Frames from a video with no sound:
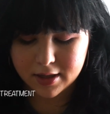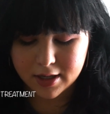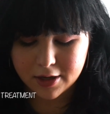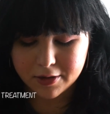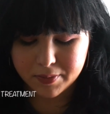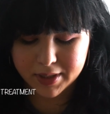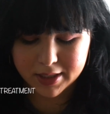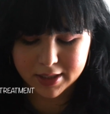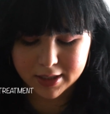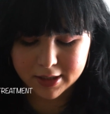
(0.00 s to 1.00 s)

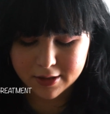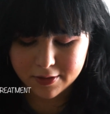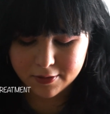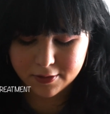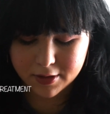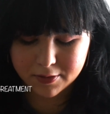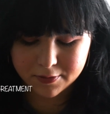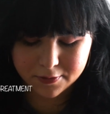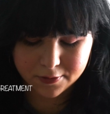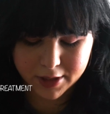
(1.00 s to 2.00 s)
Therapy
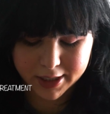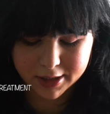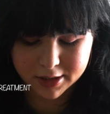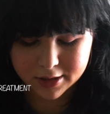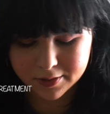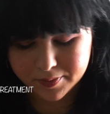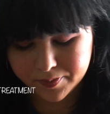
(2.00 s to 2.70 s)
from Fresh.